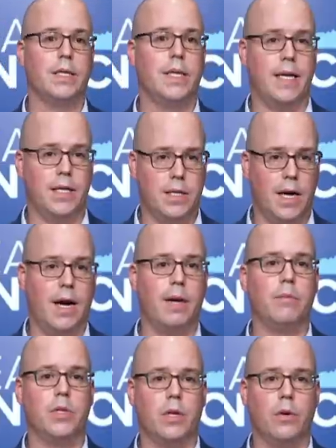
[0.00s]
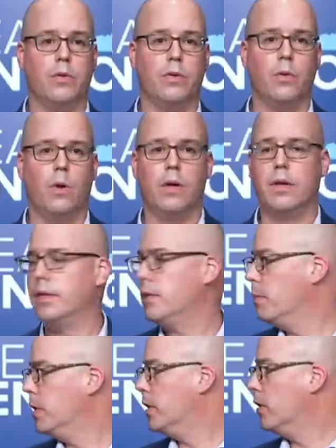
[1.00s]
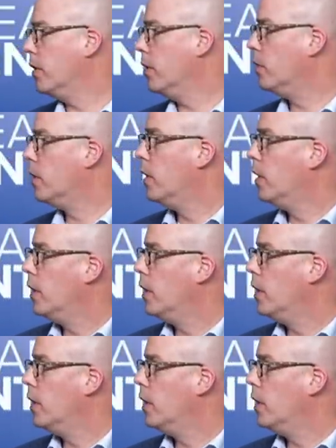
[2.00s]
It takes time to go through all of this material,